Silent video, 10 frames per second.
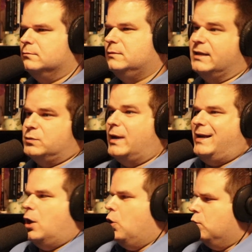that's what I
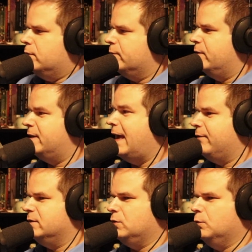know with
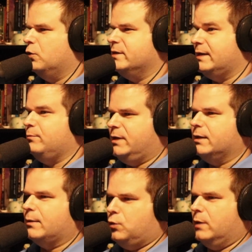having two boys and
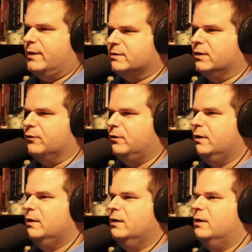being a boy myself.
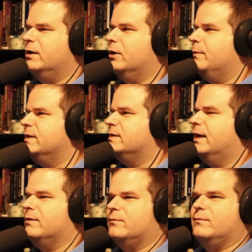Is
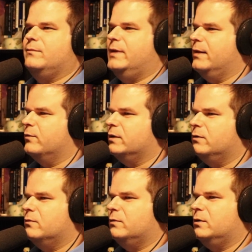that man when
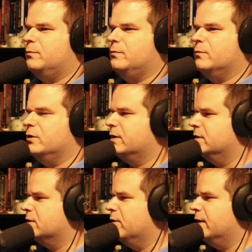your
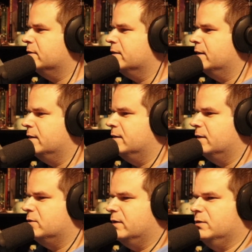kids go out and
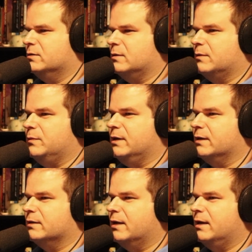they try to do something
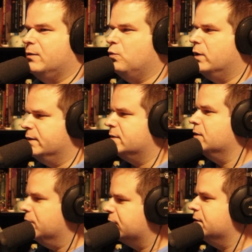big, they want to
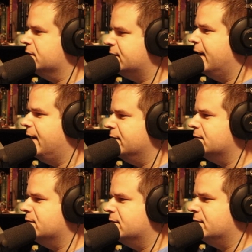look to the
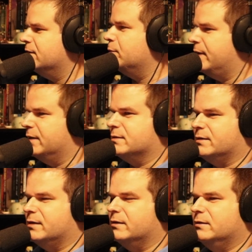stands and see their parents
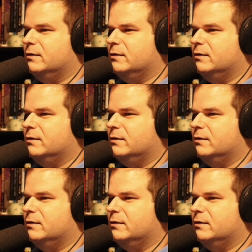there.